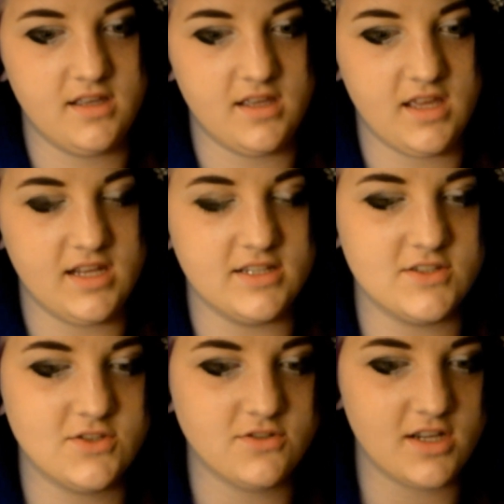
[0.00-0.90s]
and it's
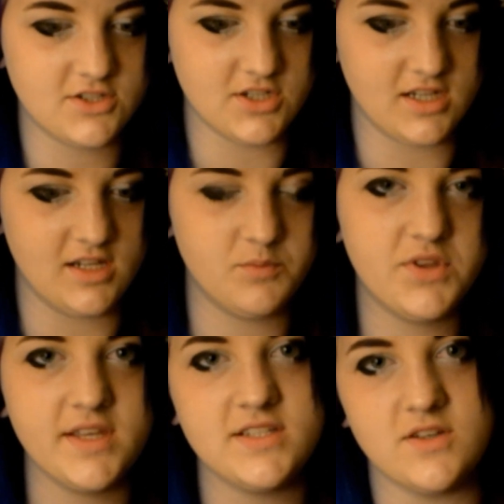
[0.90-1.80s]
stretching it.
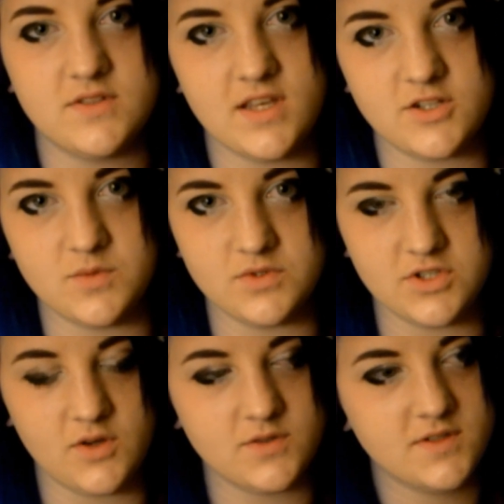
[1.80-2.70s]
Please, no sexual
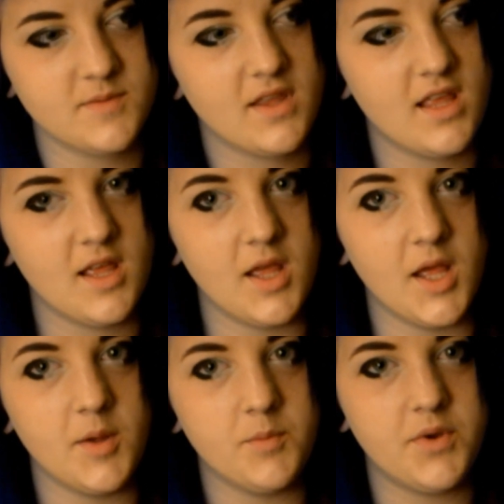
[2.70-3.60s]
jokes.
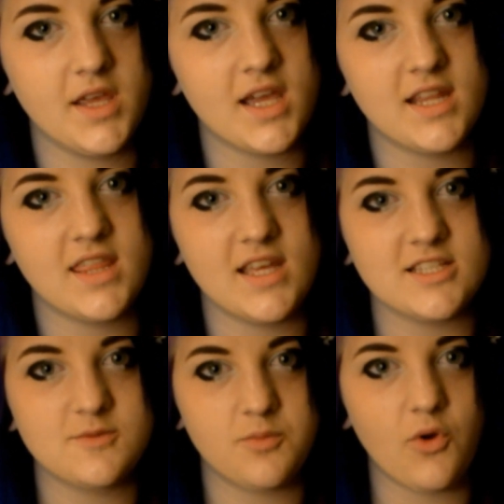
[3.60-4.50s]
But you gotta think,
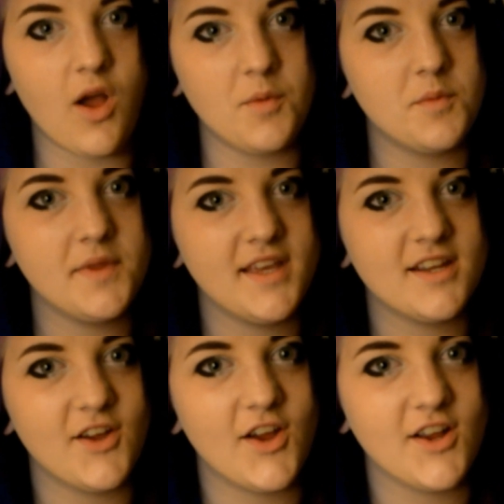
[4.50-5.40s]
it's probably
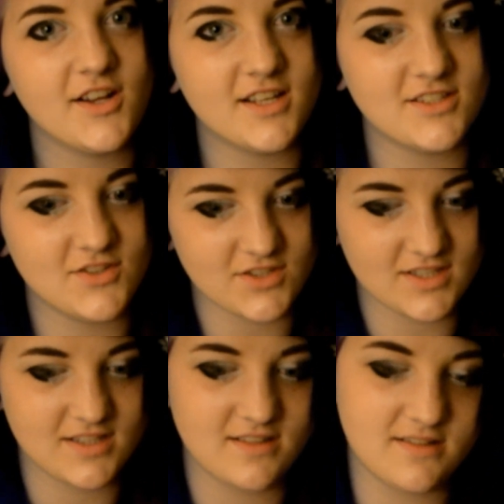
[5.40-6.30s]
gonna hurt, because you're
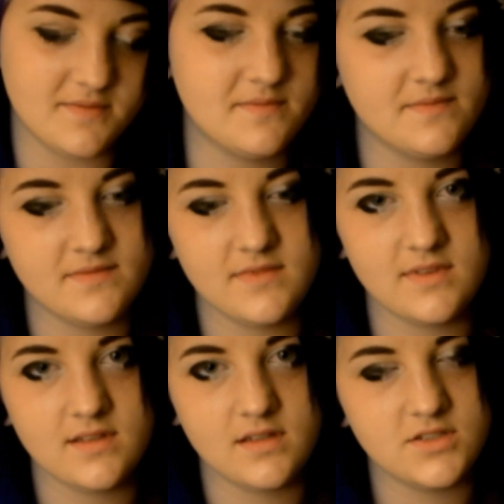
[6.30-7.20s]
just
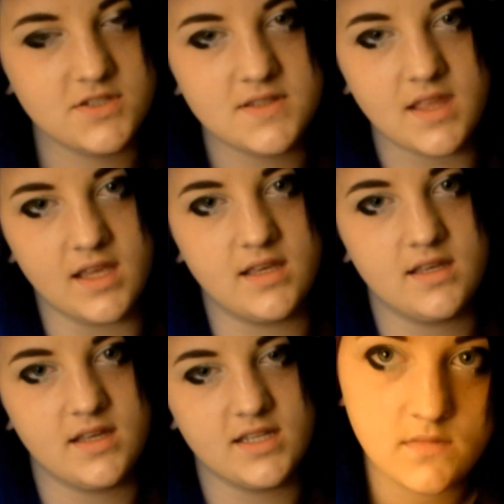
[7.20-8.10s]
think.
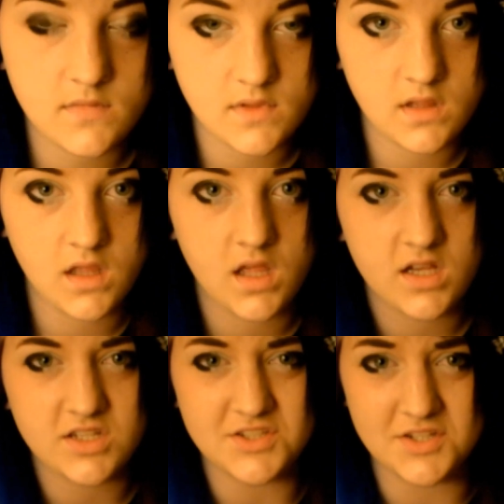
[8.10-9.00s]
It's,
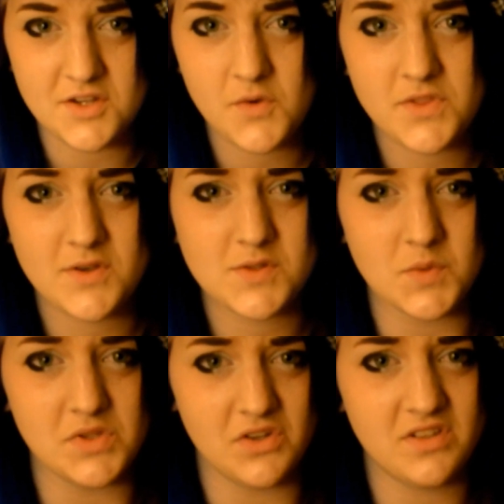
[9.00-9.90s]
do you know what those
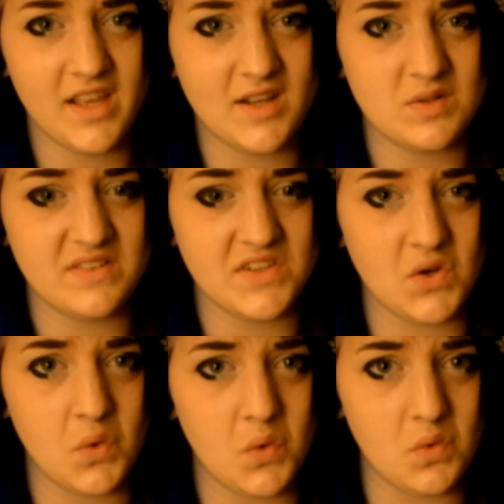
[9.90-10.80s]
will look like whenever
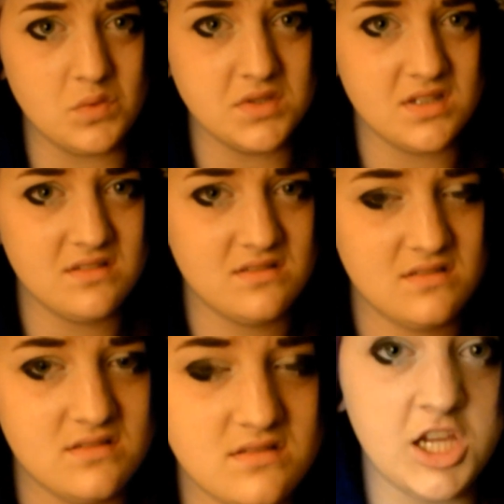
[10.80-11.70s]
you're old?
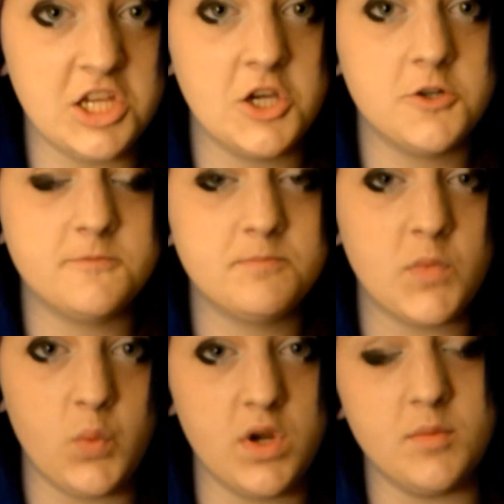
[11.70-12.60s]
You know,
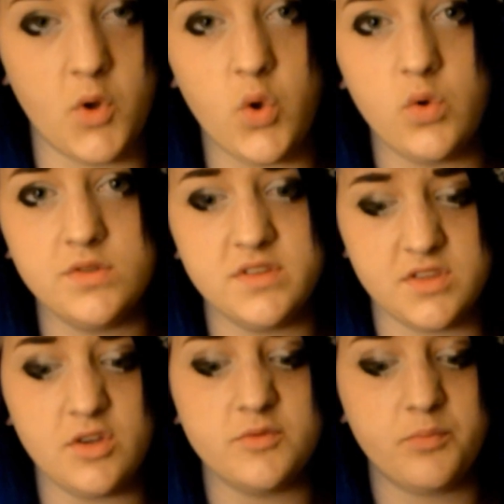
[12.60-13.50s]
when I'm old,
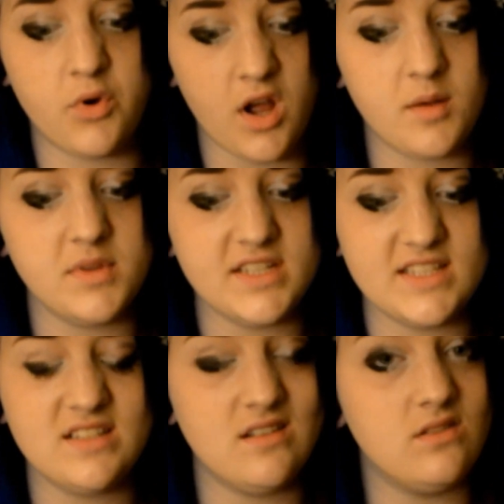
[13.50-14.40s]
they'll probably
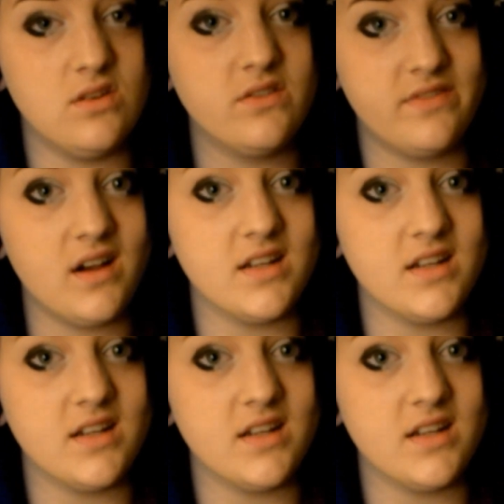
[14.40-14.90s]
still look fucking